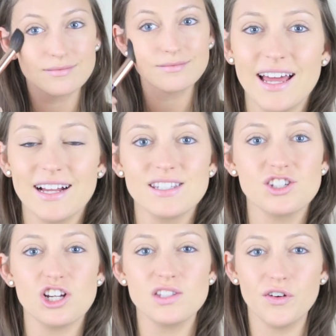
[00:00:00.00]

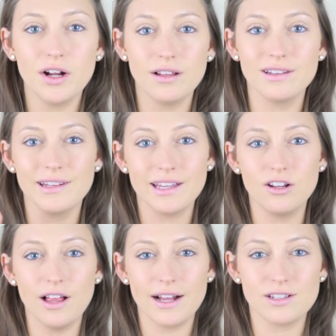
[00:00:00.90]
Next, just for a
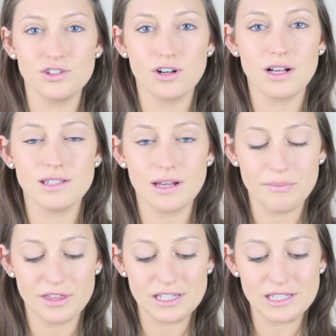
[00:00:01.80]
little extra
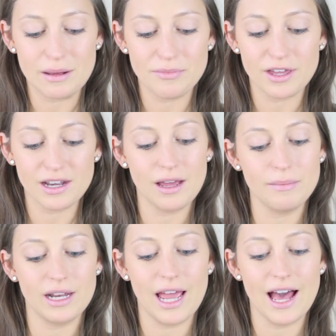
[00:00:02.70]
something, I'm
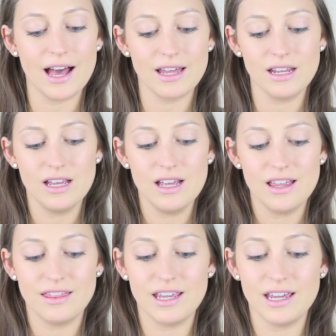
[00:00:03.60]
going to add
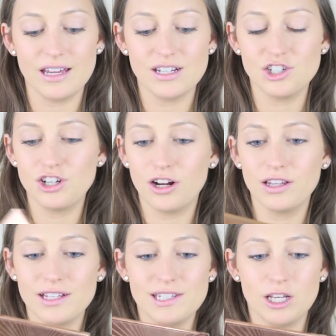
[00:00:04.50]
the
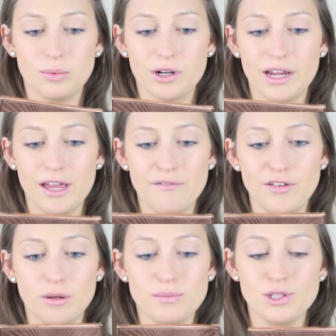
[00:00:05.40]
Charlotte Tilbury
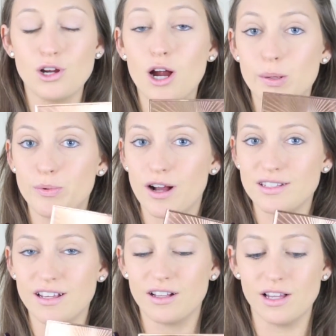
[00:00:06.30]
Filmstar Bronze and